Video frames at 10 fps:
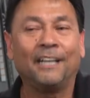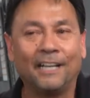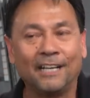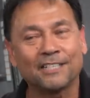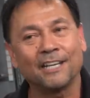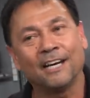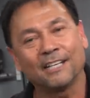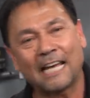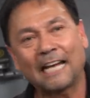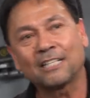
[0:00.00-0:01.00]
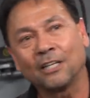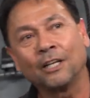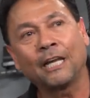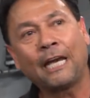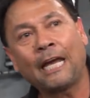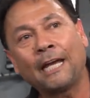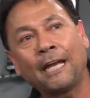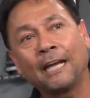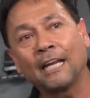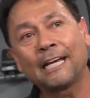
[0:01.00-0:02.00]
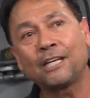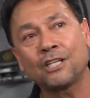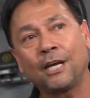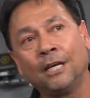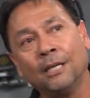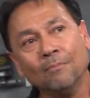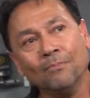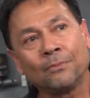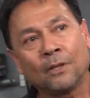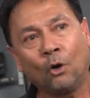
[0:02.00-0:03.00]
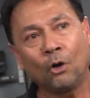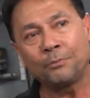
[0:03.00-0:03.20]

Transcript: Yes, absolutely. And like you say, the whole